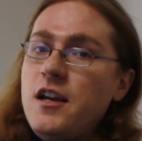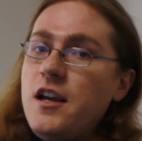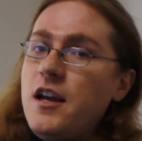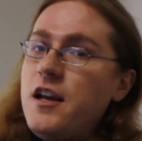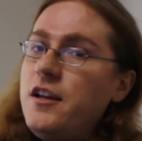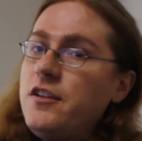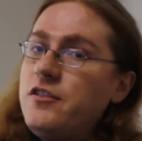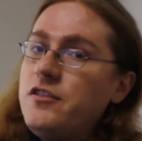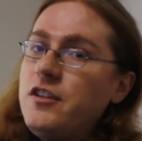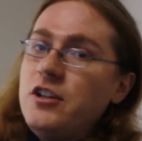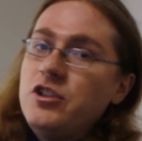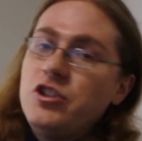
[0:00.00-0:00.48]

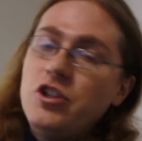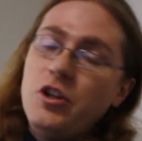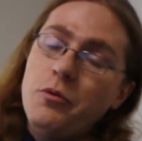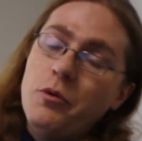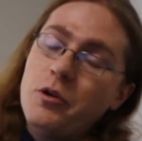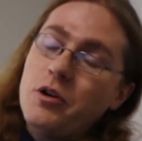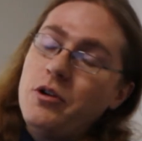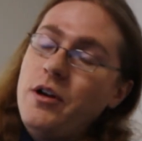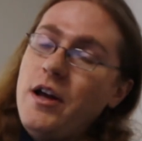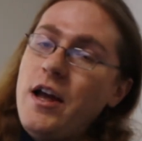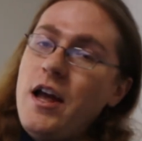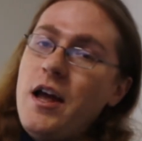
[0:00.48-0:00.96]
And essentially
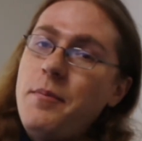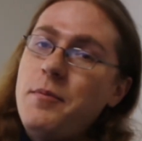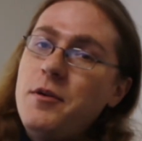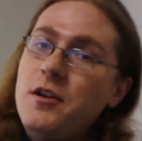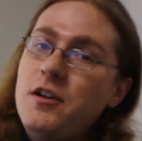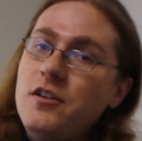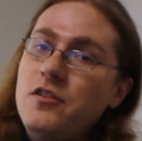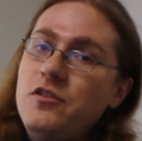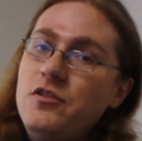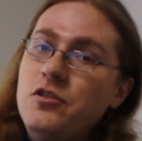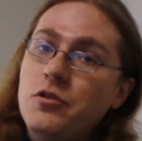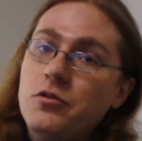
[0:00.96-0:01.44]
what will happen
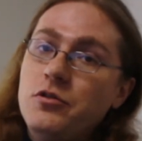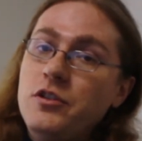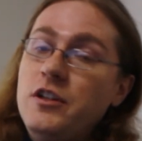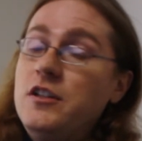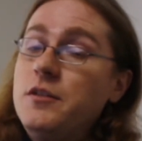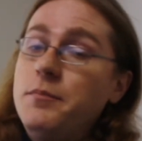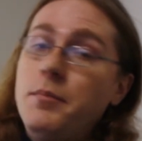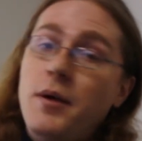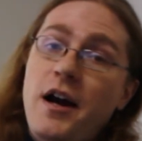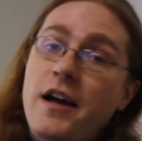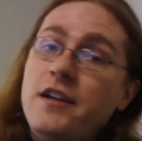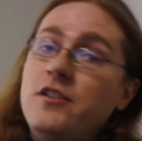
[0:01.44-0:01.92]
is you'll need
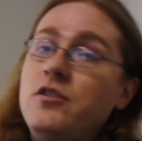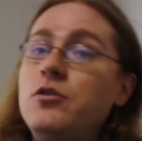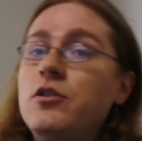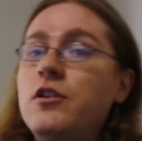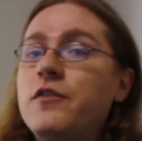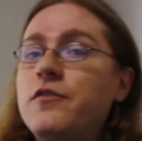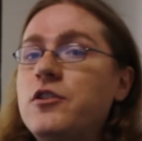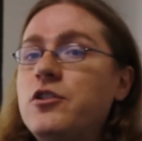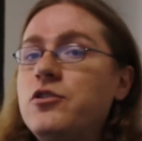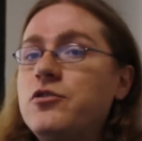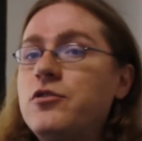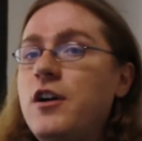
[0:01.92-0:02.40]
to buy 2
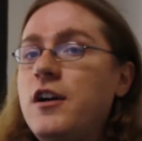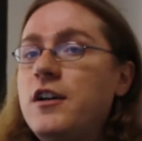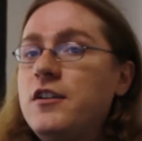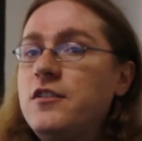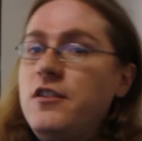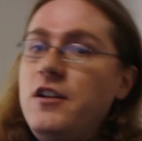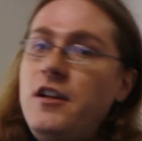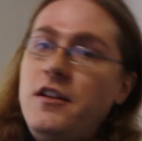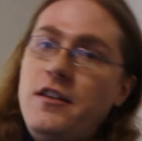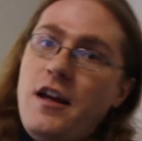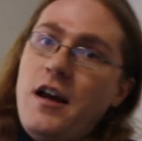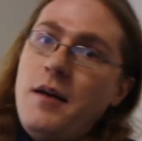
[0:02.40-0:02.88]
different drugs.
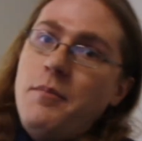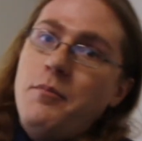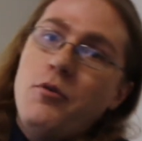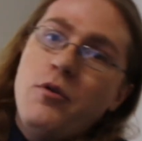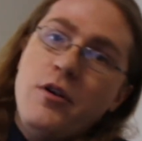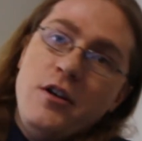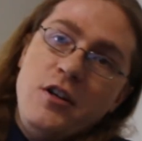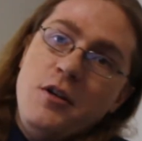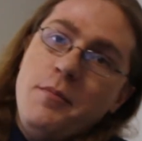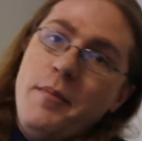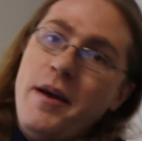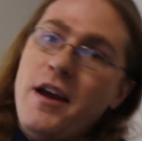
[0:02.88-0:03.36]
And at that
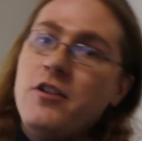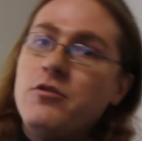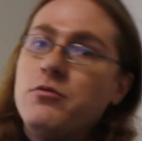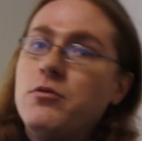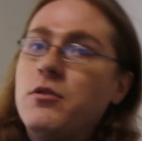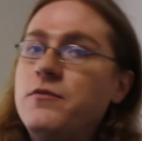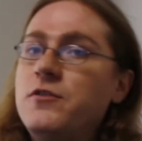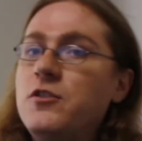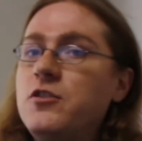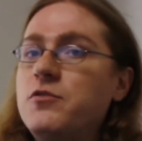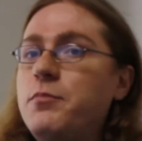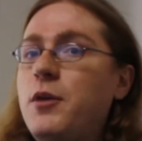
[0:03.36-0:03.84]
point, you may as
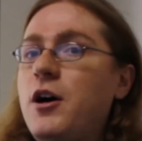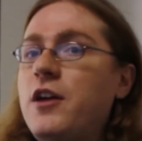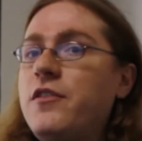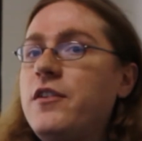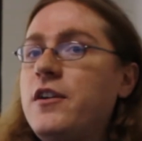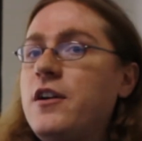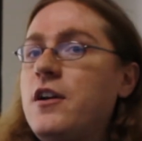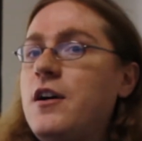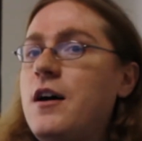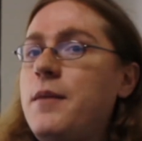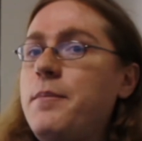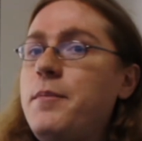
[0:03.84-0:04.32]
well have just bought the
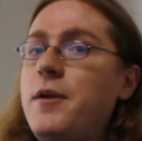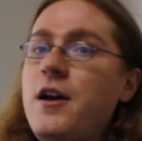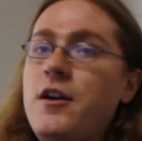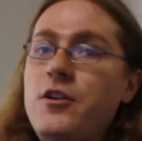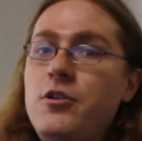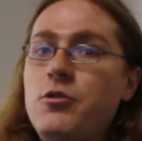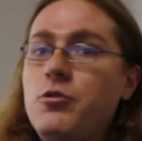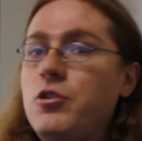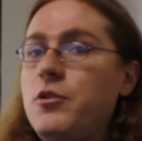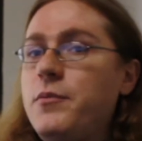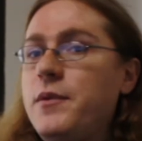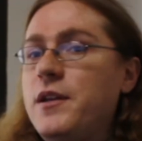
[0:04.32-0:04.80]
compound.
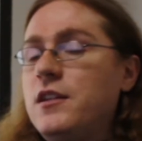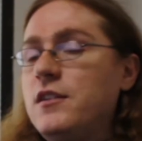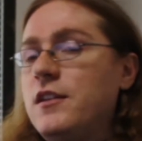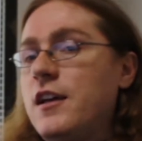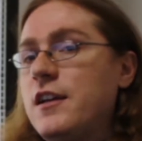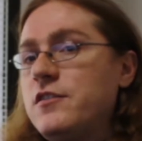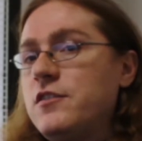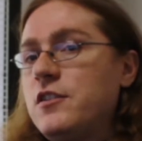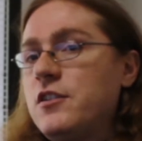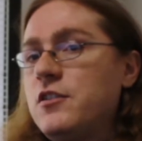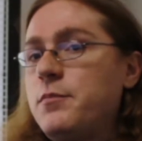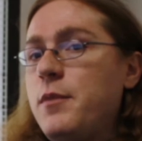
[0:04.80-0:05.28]
It would have been
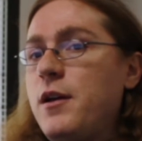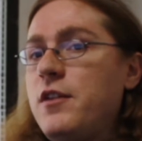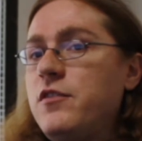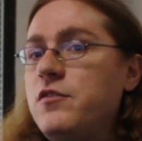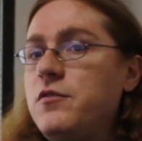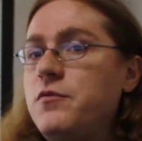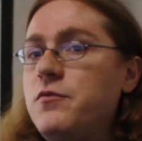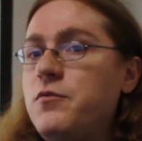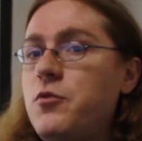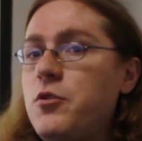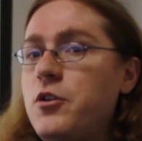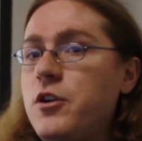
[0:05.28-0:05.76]
less
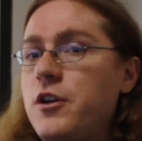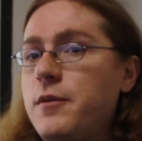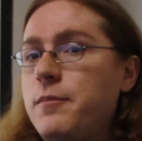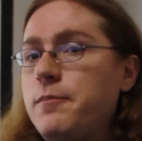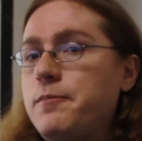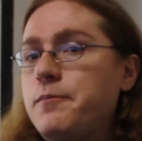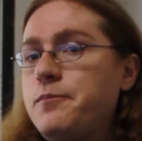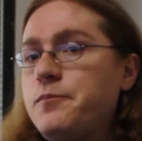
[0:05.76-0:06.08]
expensive for you.